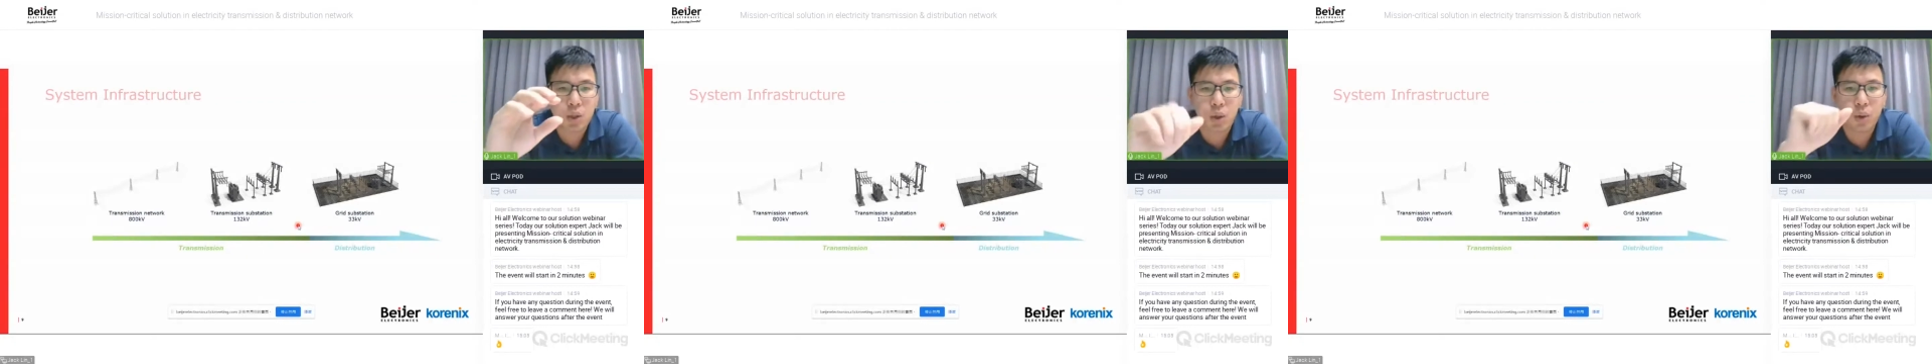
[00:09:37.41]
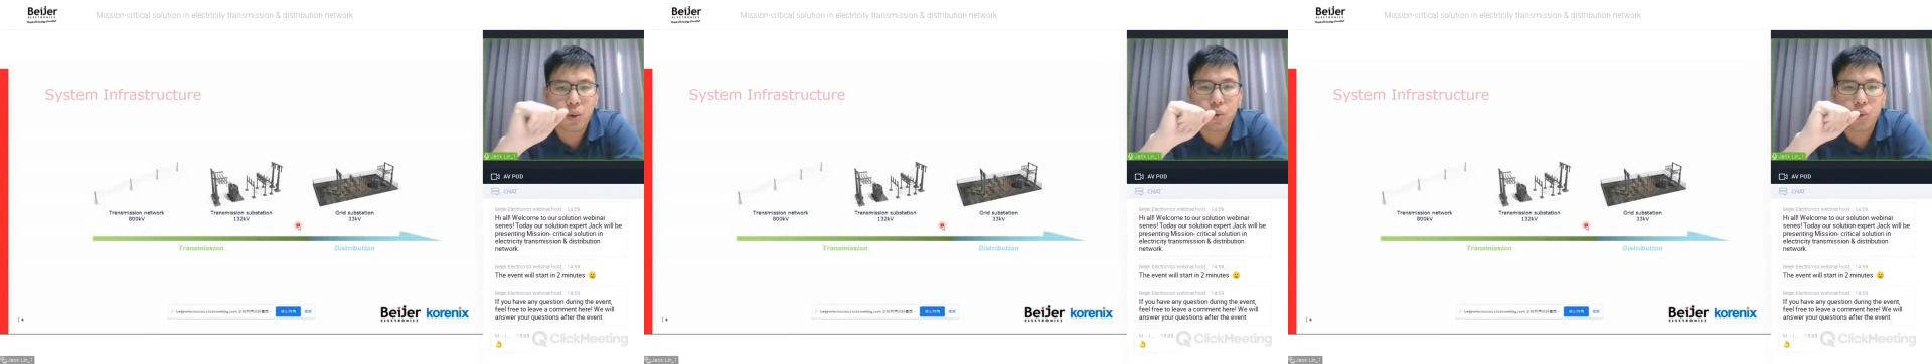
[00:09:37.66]

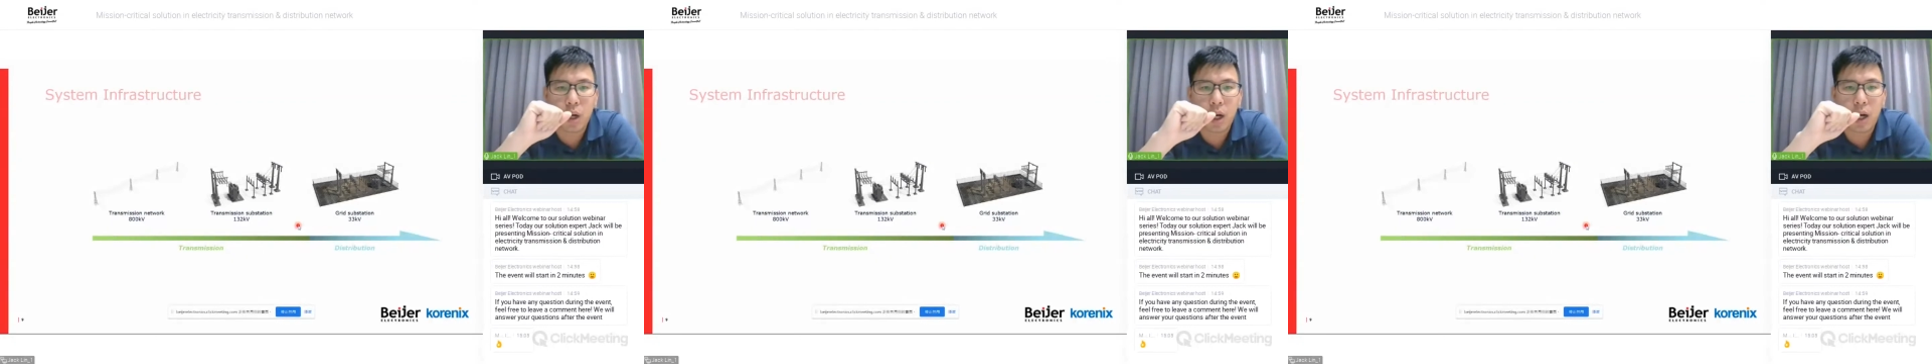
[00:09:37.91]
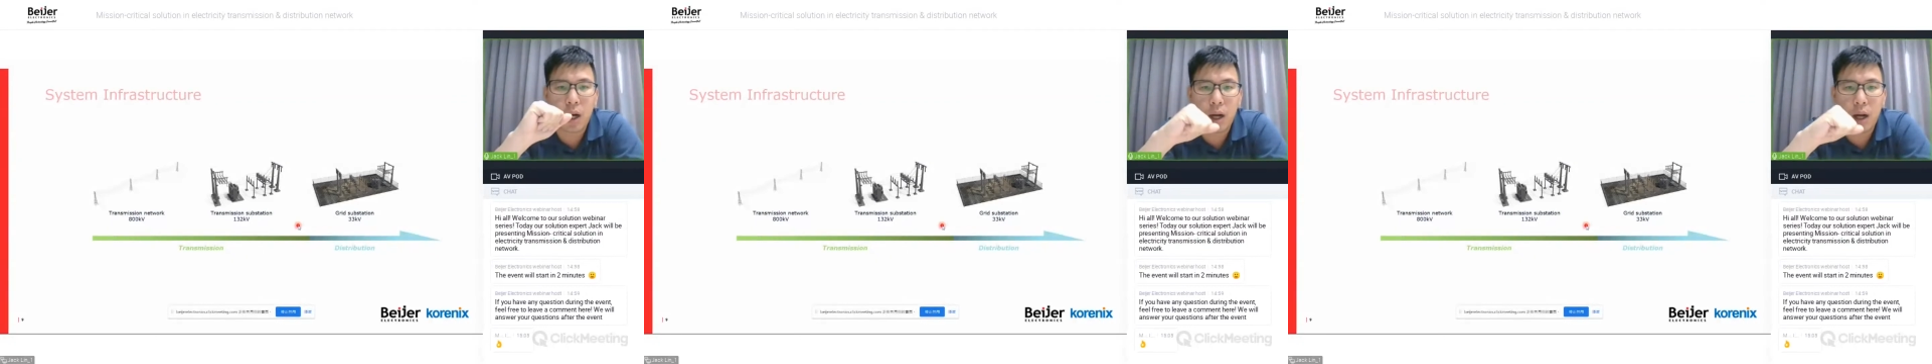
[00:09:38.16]
two
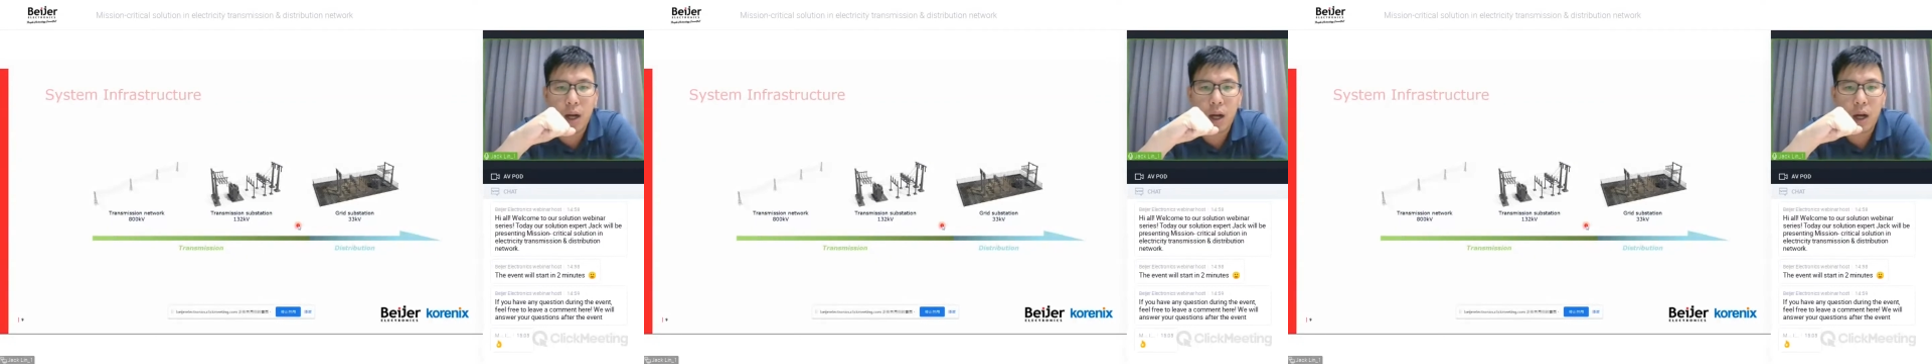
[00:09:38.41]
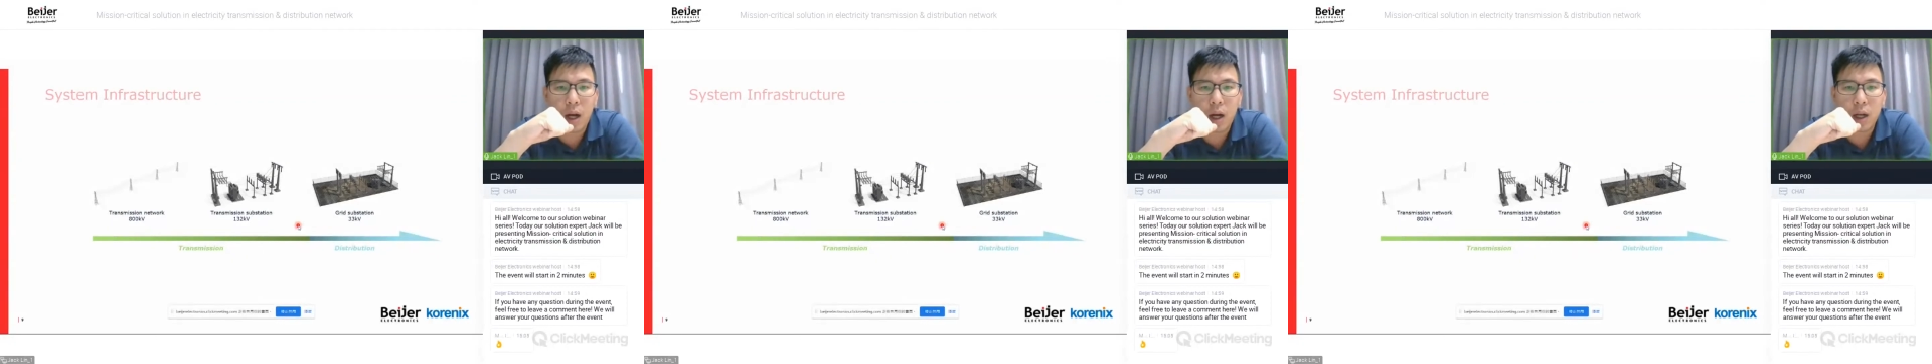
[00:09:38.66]

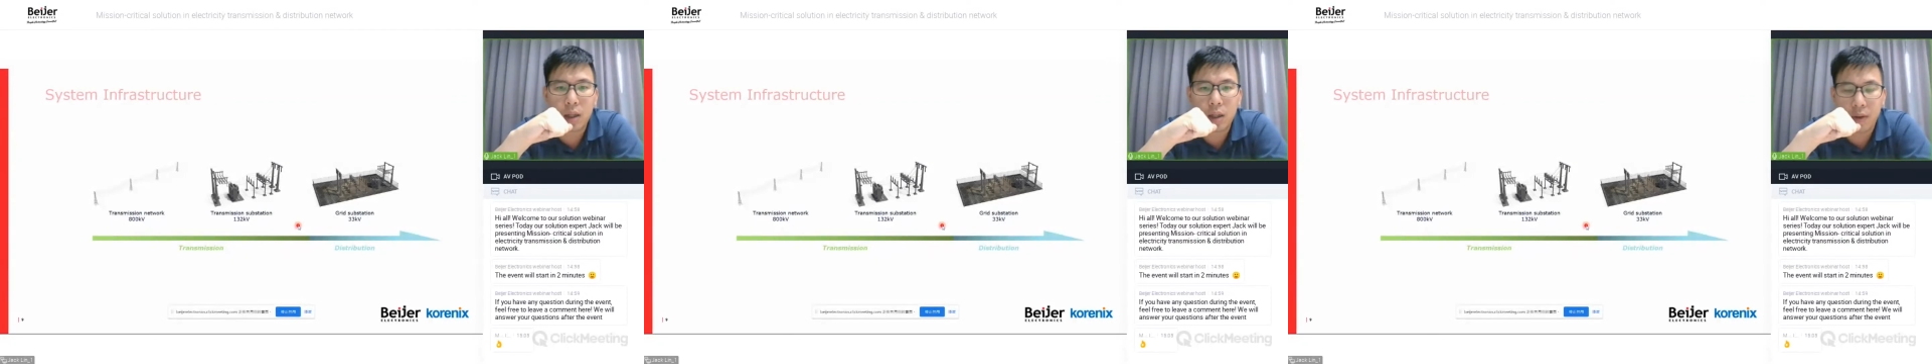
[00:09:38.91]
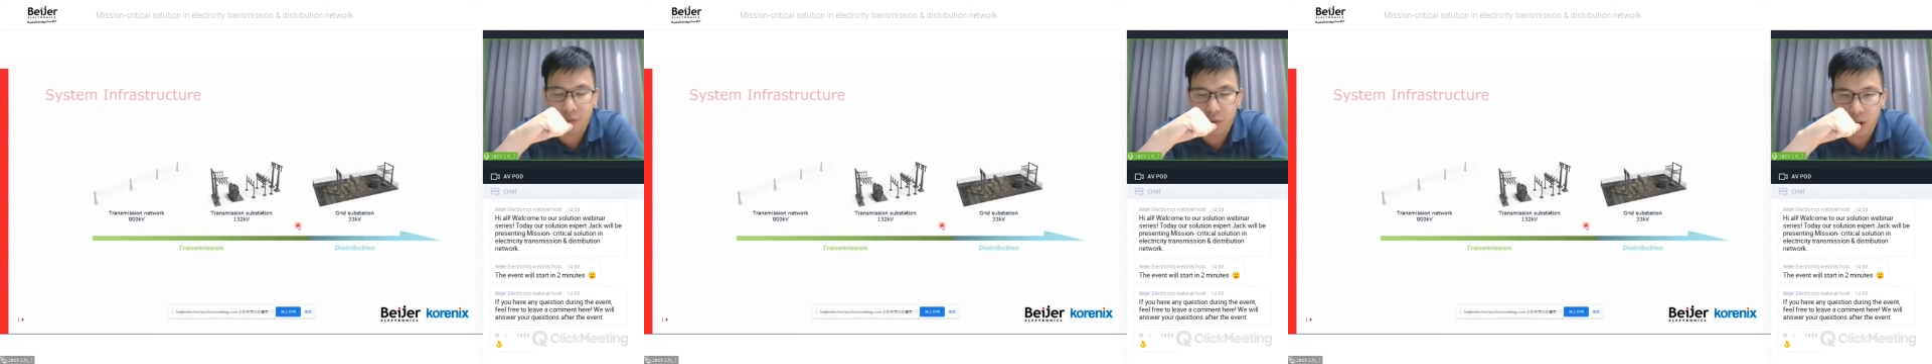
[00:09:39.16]

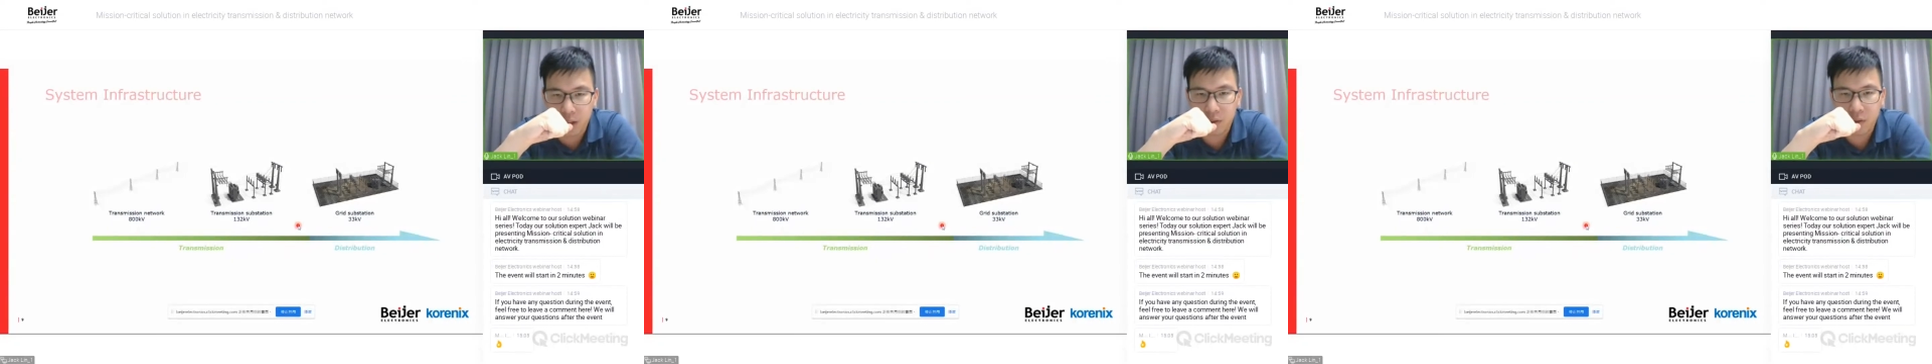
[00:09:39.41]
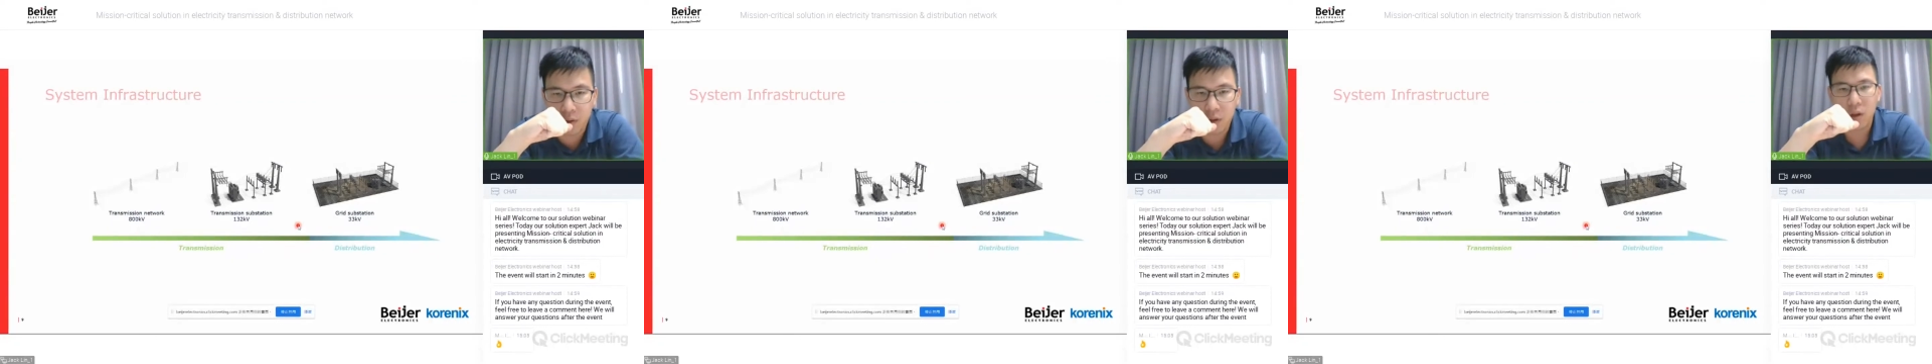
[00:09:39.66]

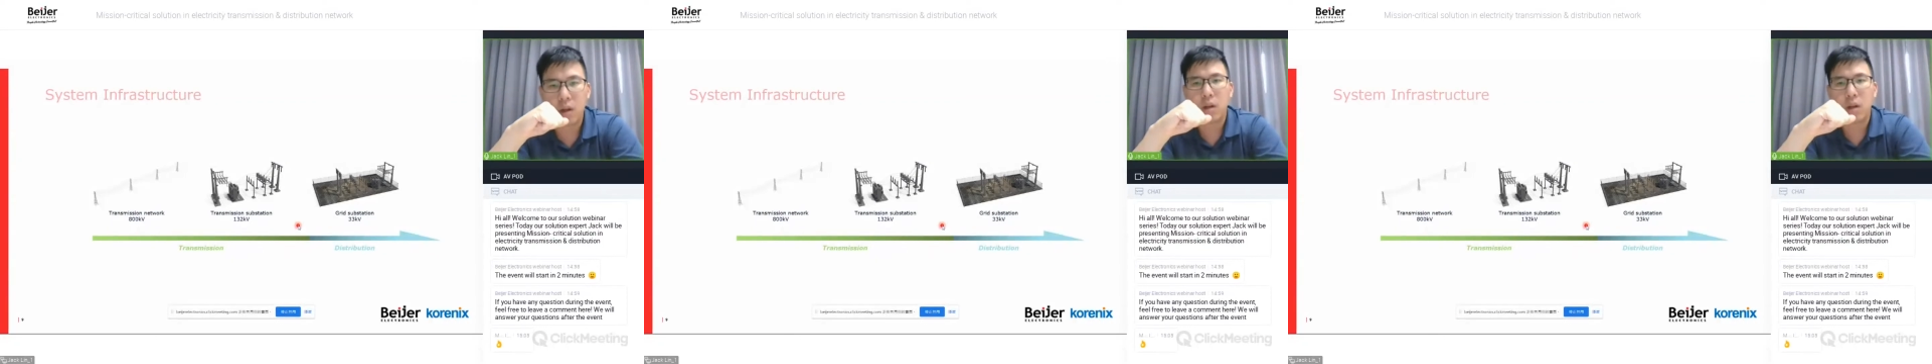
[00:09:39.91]
different